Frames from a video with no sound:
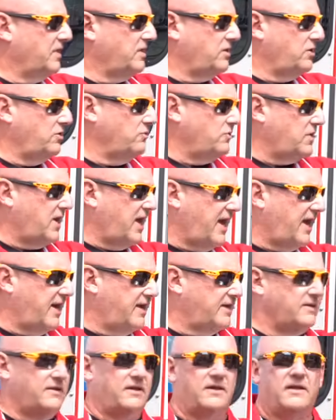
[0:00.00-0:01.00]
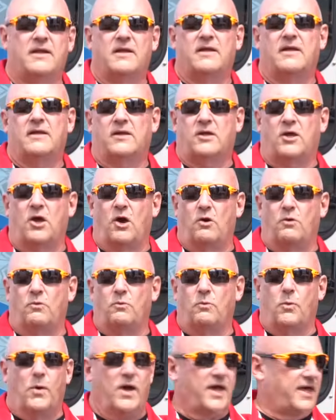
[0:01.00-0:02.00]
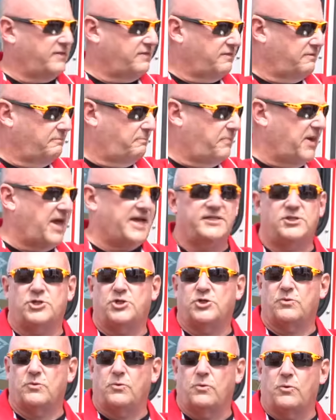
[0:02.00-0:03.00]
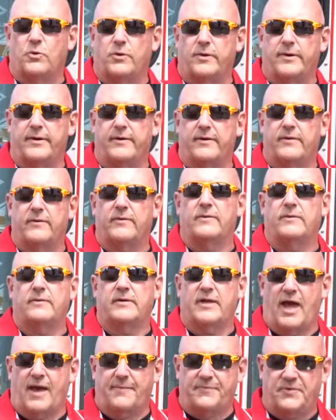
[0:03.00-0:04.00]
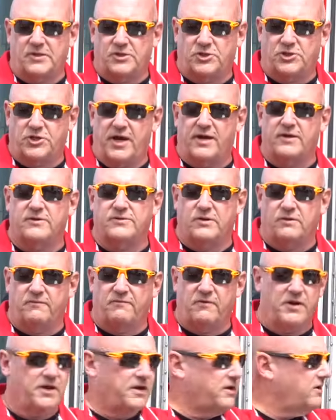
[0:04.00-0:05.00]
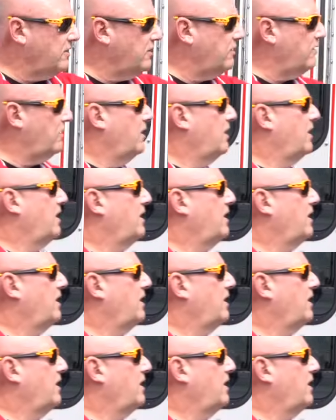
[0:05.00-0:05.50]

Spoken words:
You can go with bench or captain's chairs over here.